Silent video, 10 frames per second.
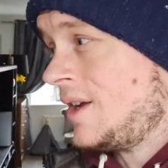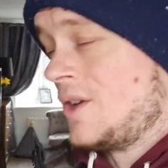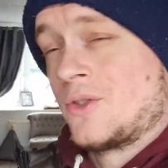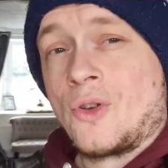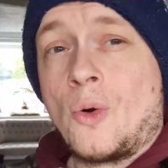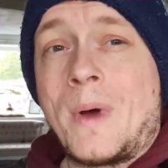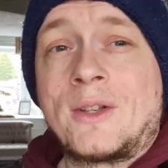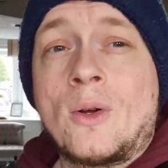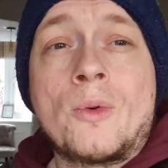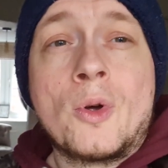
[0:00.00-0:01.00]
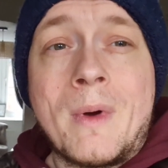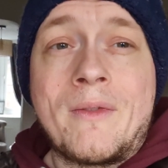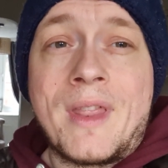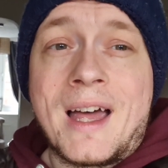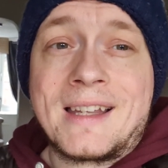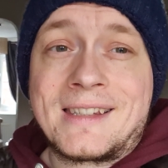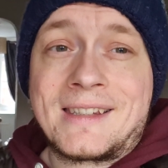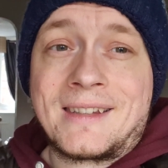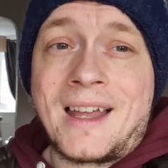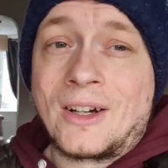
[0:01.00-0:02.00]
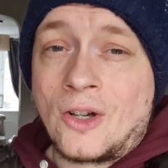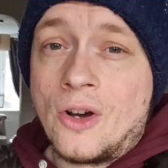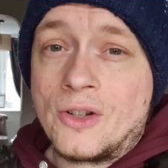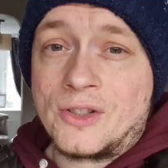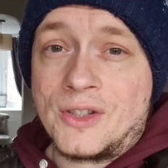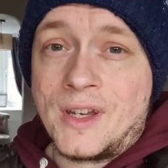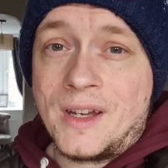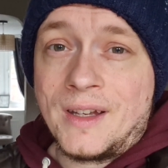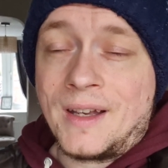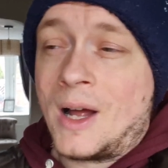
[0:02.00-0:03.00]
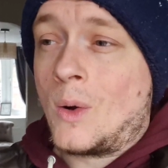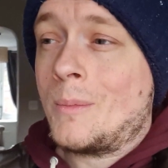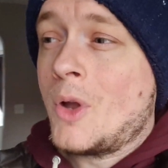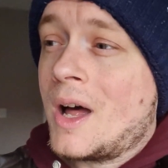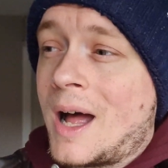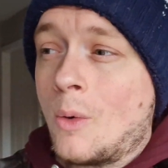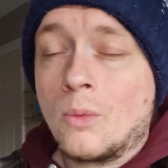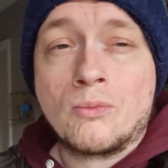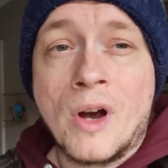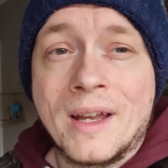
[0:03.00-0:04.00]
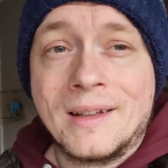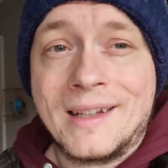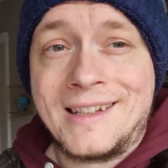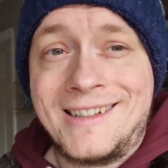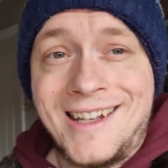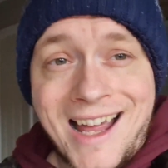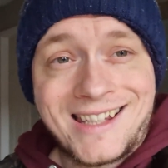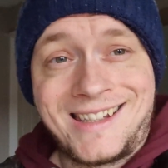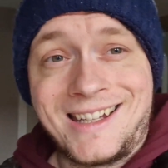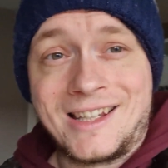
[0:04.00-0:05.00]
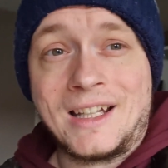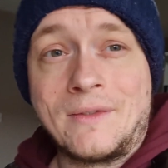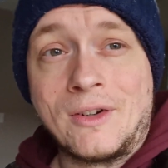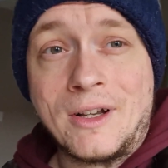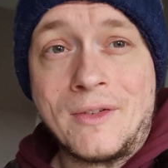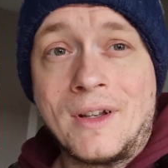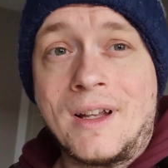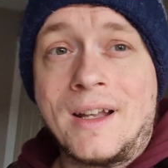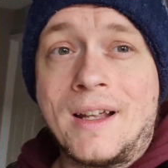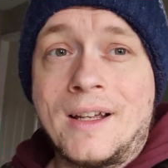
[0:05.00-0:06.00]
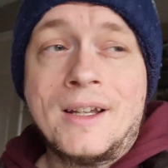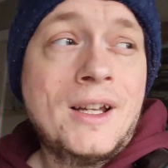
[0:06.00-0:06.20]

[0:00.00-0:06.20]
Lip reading: So I don't know whether that causes it. Now, I'm not outrightly nasty to Liv or anything like that.